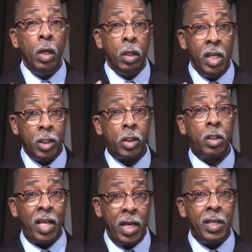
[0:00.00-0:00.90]
This
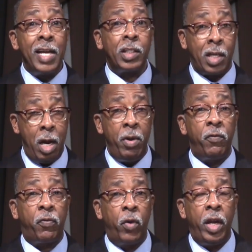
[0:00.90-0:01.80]
thing that's
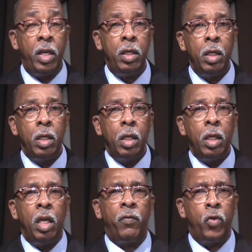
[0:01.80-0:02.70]
coming, friend,
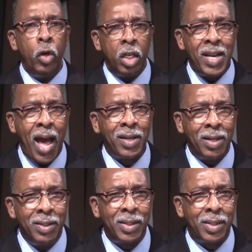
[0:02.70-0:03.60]
if you're not
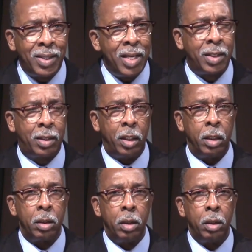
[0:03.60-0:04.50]

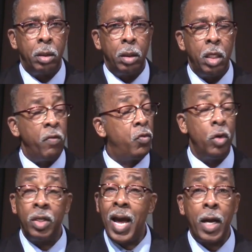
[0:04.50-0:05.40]
consistent, if
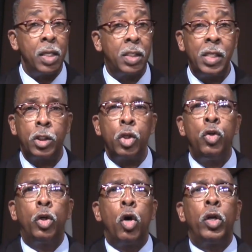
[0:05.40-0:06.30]
you're not consistent,
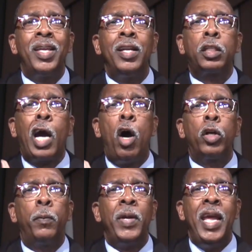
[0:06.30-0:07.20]
you're going to get
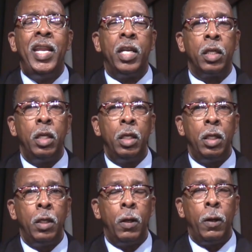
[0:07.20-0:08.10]
caught up in it.
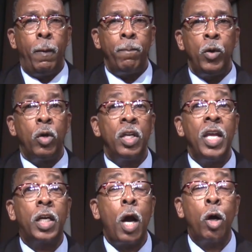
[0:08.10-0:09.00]
You're going to
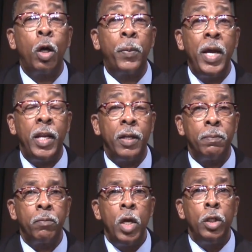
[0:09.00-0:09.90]
get caught up in it.
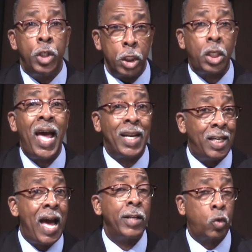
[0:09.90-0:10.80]
Just like
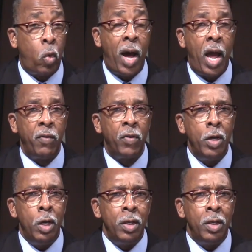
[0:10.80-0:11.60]
Lot's wife.